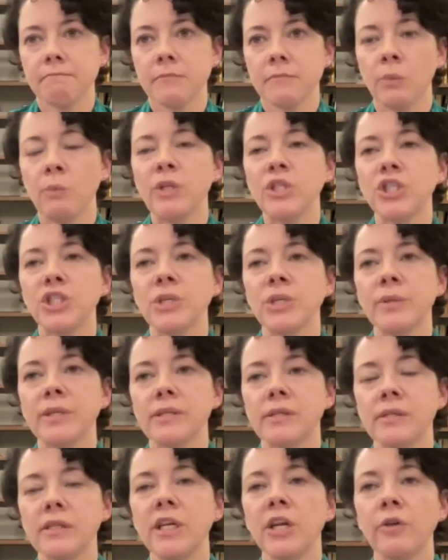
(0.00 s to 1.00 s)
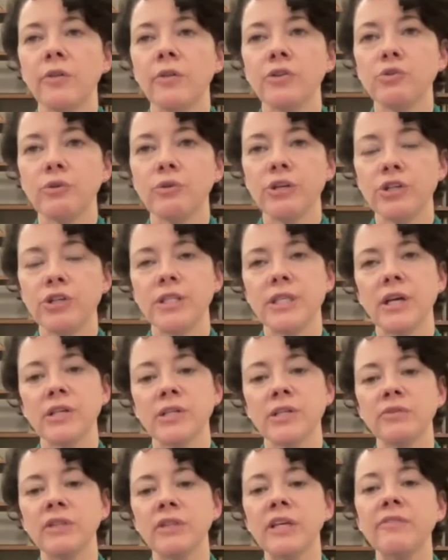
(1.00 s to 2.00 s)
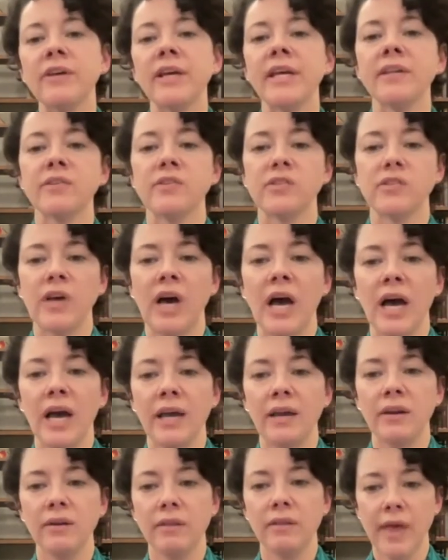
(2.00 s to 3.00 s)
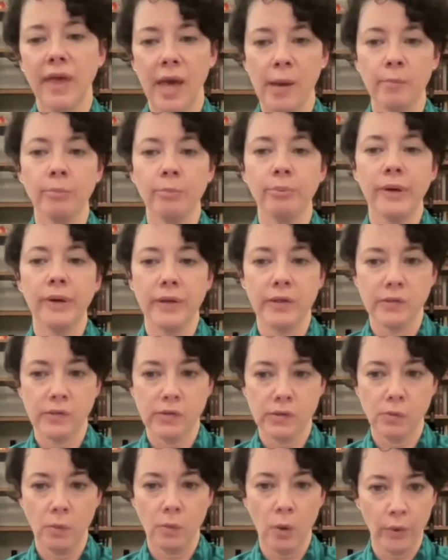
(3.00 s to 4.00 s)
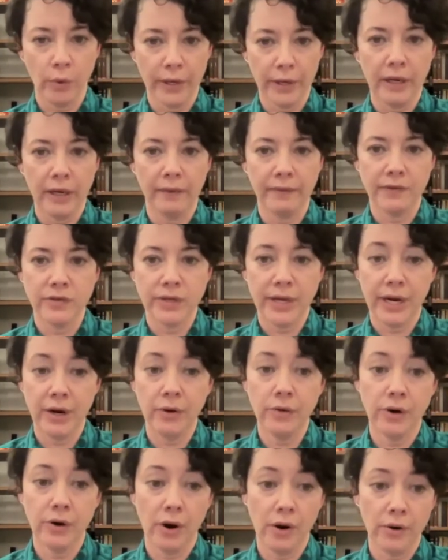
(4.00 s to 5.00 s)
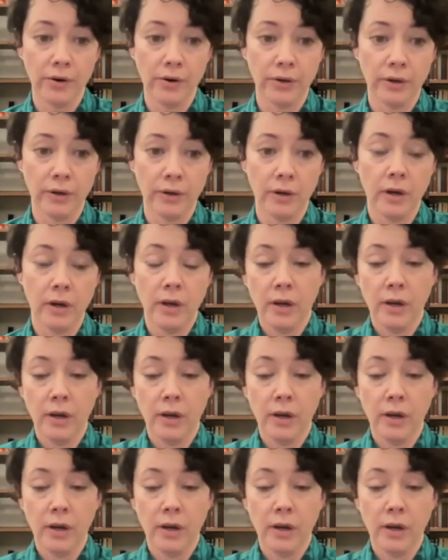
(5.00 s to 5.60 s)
When she was, you know, the story she tells of living inside the Empress while working on the tarot garden,